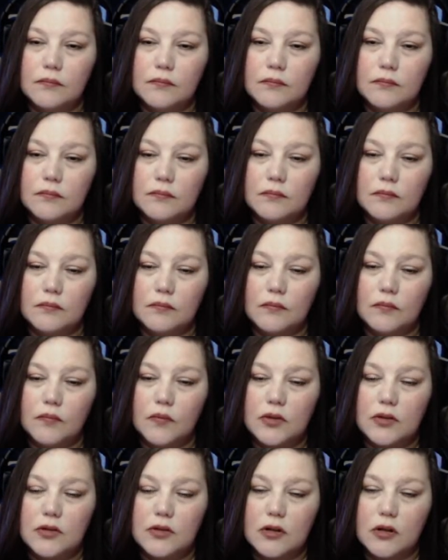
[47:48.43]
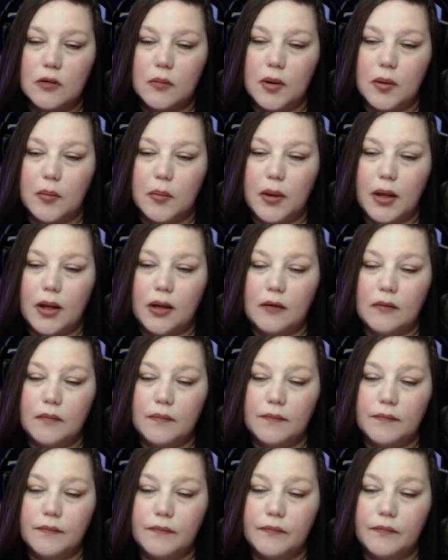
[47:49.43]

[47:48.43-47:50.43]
hmm, this is gonna be a pain.